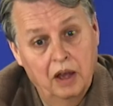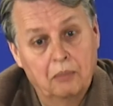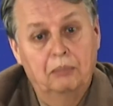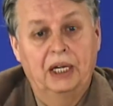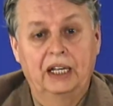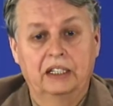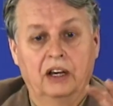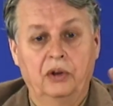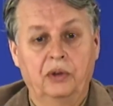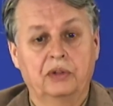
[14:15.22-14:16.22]
but
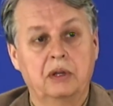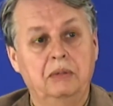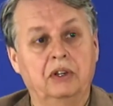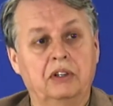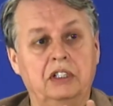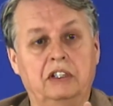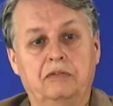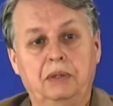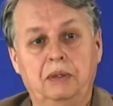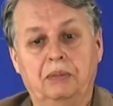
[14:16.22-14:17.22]
a whole community
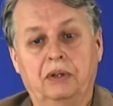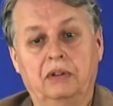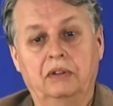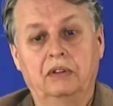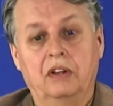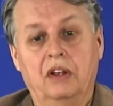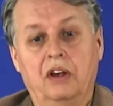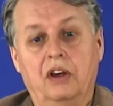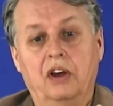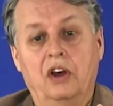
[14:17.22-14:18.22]
of people
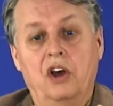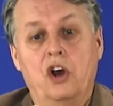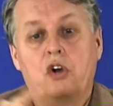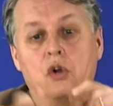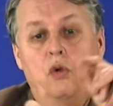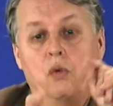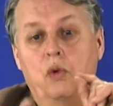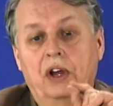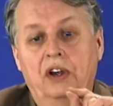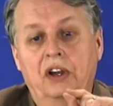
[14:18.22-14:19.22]
who
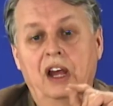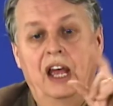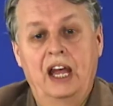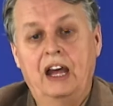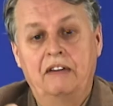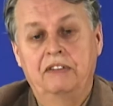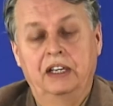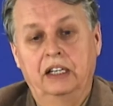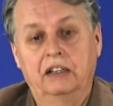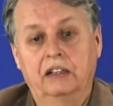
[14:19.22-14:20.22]
were
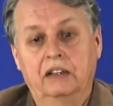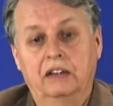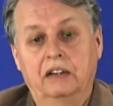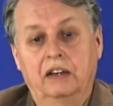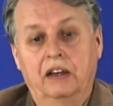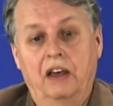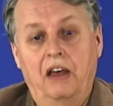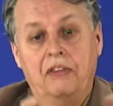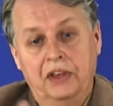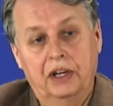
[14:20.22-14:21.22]
having
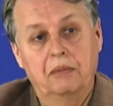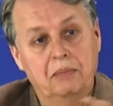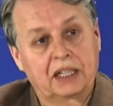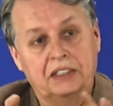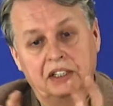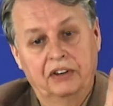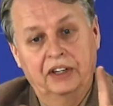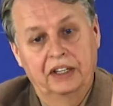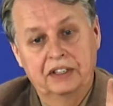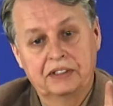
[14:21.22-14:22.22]
their
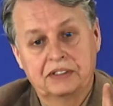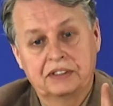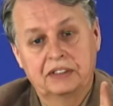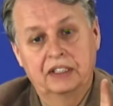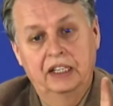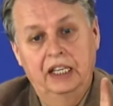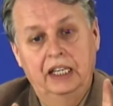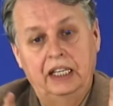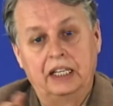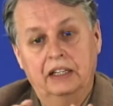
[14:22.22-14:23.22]
metanoias
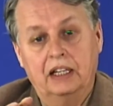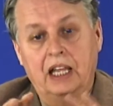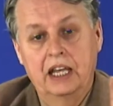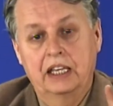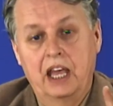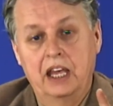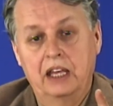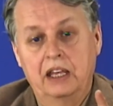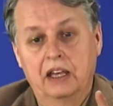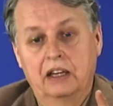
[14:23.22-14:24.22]
in like a